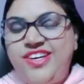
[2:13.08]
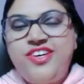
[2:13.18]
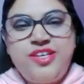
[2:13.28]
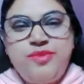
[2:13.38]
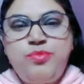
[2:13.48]

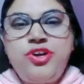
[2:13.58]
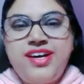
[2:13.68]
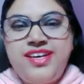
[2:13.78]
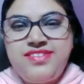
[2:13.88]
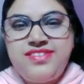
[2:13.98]
Okay.
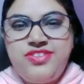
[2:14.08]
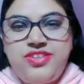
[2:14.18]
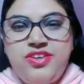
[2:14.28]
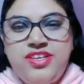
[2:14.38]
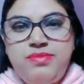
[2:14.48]
Podcast you are
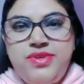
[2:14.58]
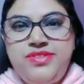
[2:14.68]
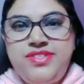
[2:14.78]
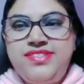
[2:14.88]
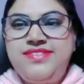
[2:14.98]
talking
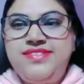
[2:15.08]
about.